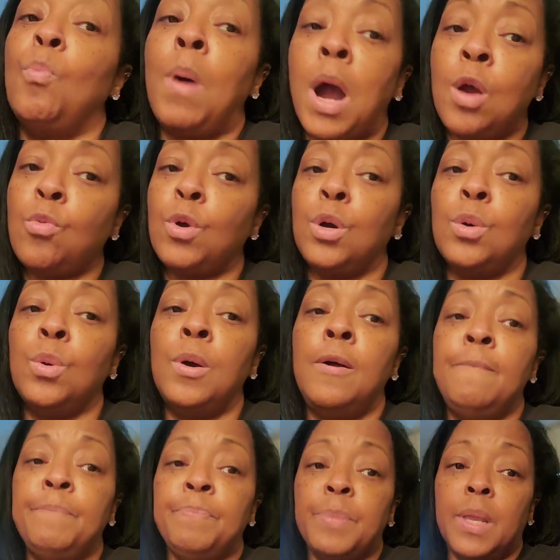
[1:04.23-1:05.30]
tomorrow.
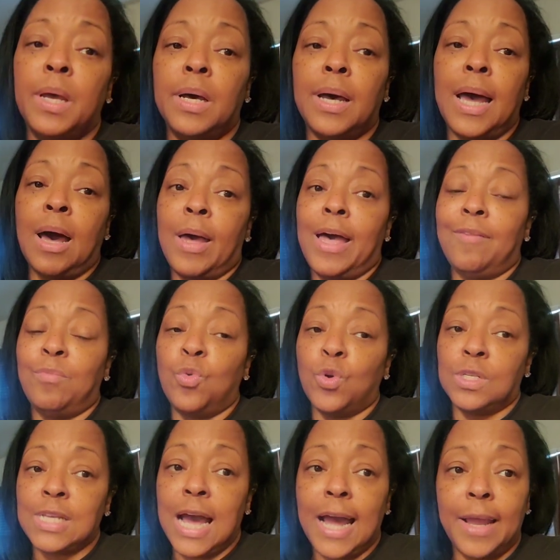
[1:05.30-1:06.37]
I'll have
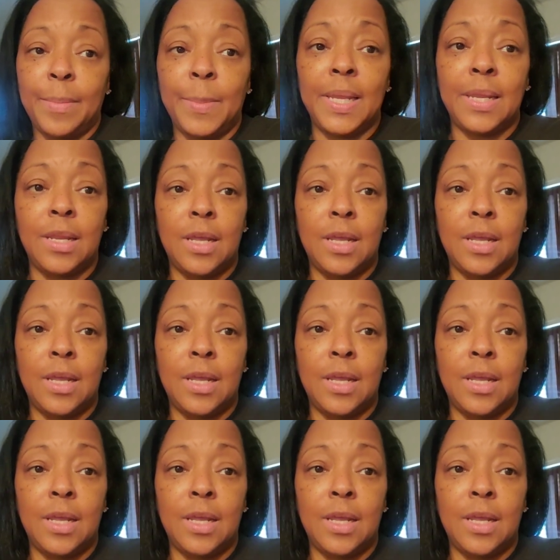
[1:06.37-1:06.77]
more time